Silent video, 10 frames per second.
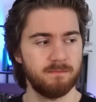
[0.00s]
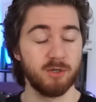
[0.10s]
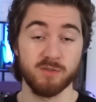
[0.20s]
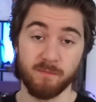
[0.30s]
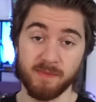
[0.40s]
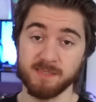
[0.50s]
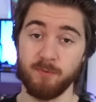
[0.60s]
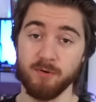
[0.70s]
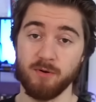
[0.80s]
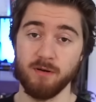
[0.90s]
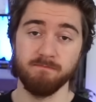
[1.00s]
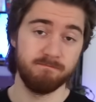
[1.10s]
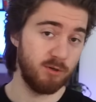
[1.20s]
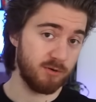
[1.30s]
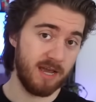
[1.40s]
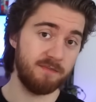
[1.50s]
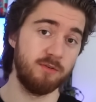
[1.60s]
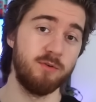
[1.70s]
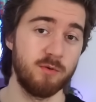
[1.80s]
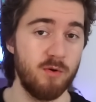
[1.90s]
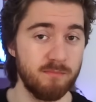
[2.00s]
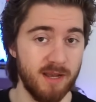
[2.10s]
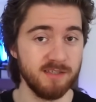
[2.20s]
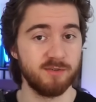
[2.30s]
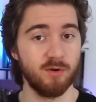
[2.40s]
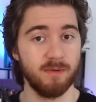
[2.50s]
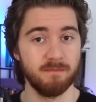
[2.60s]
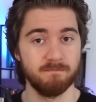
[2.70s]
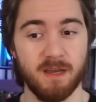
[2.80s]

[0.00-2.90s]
because from this point on, you're gonna have to do your own brainstorming.